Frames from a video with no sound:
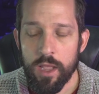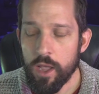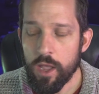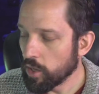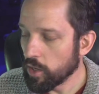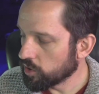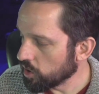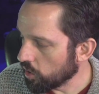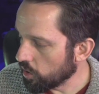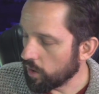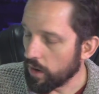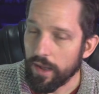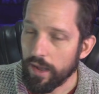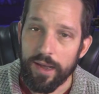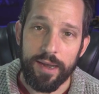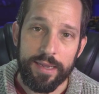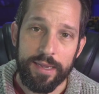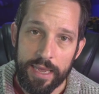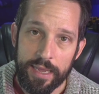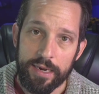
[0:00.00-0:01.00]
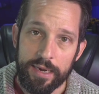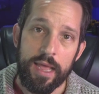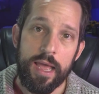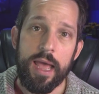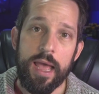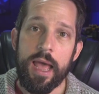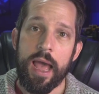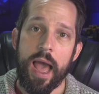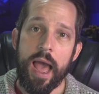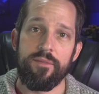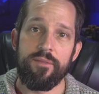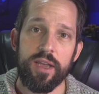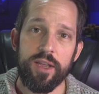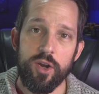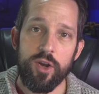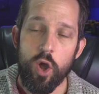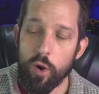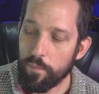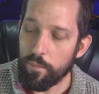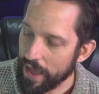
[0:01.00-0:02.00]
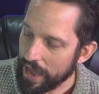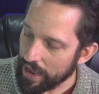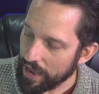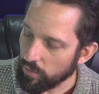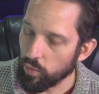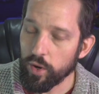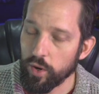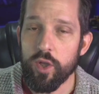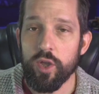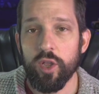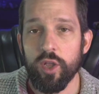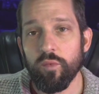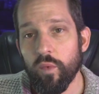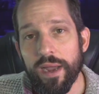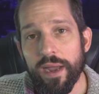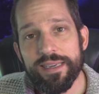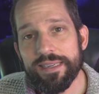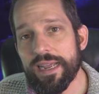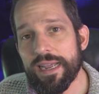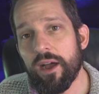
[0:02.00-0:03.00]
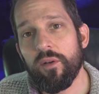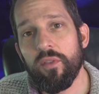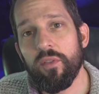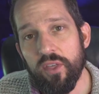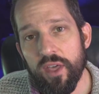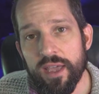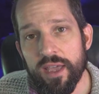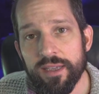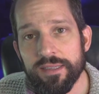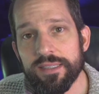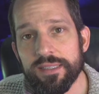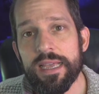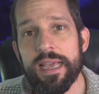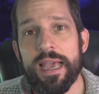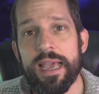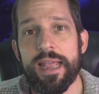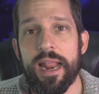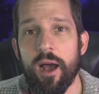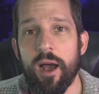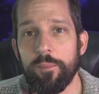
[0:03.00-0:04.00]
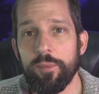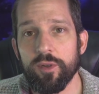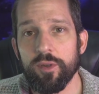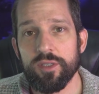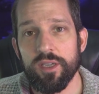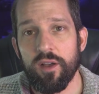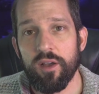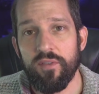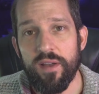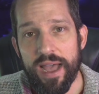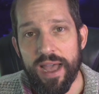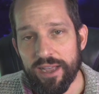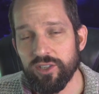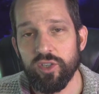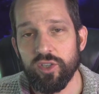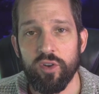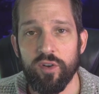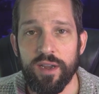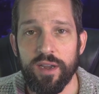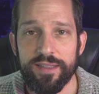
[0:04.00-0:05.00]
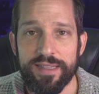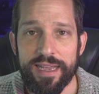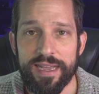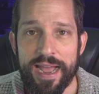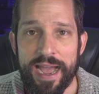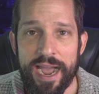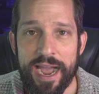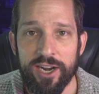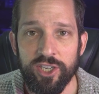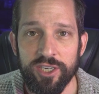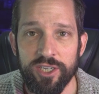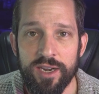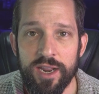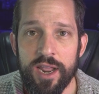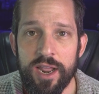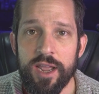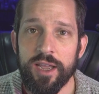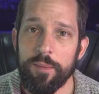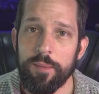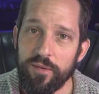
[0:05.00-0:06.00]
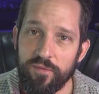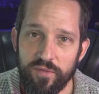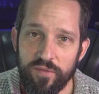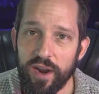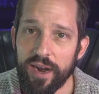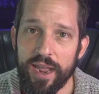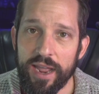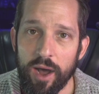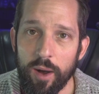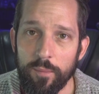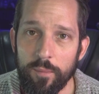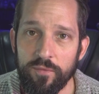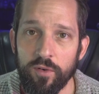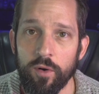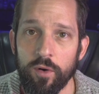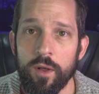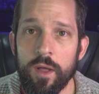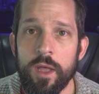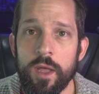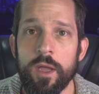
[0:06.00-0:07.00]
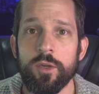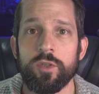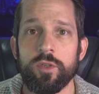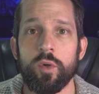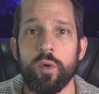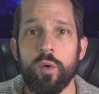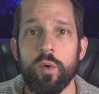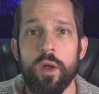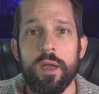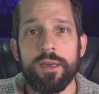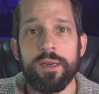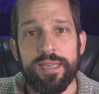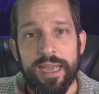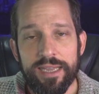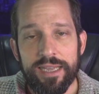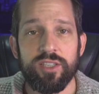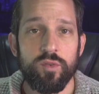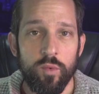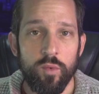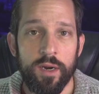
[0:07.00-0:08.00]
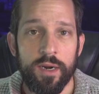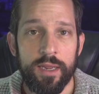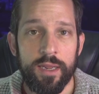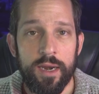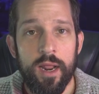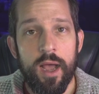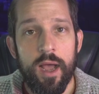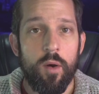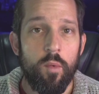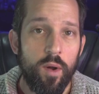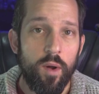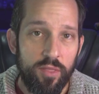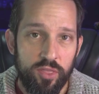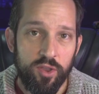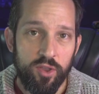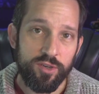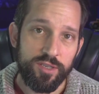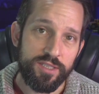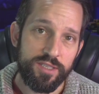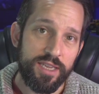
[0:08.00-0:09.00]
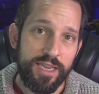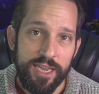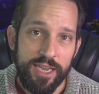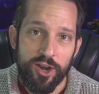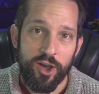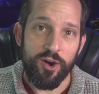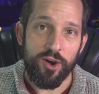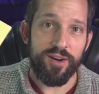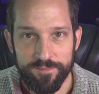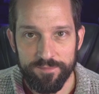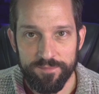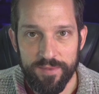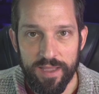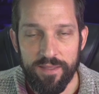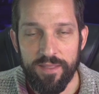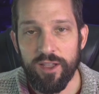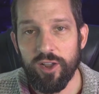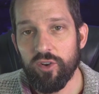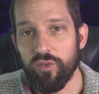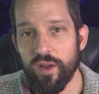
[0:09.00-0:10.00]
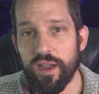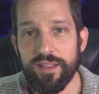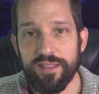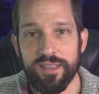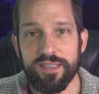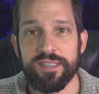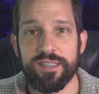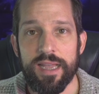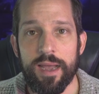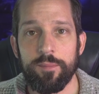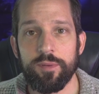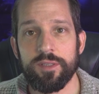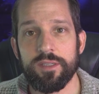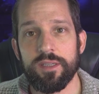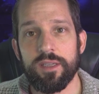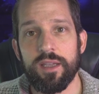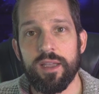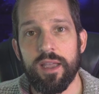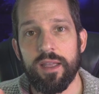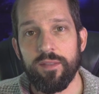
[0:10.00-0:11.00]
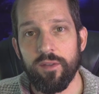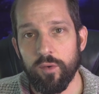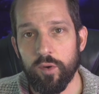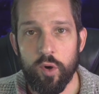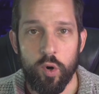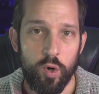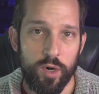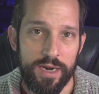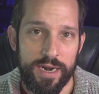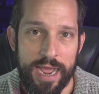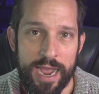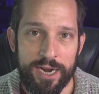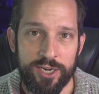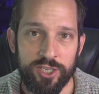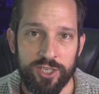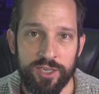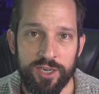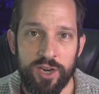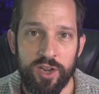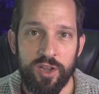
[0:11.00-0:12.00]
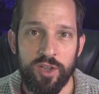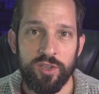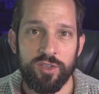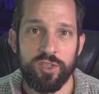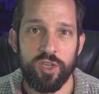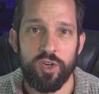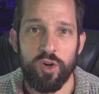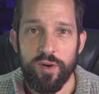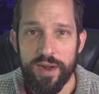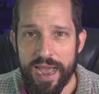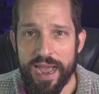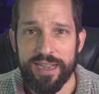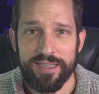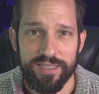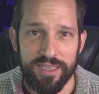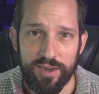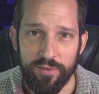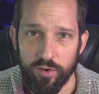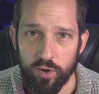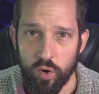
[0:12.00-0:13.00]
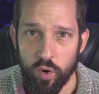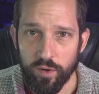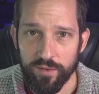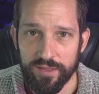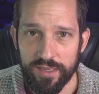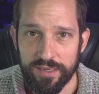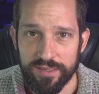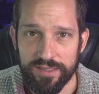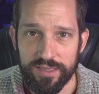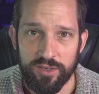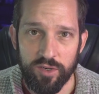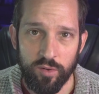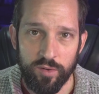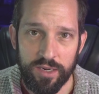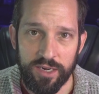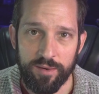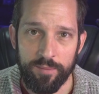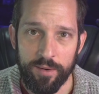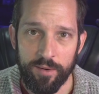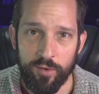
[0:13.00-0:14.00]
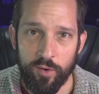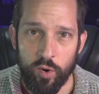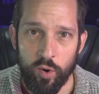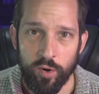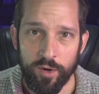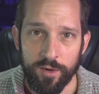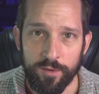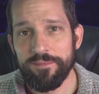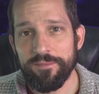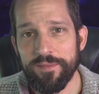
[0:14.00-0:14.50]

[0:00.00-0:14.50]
So again, having a notepad where you can write down things and help yourself as you create that action can be very helpful to test run it with your sticky note and then create the steps in the recorded action so you don't accidentally record things that don't need to be recorded.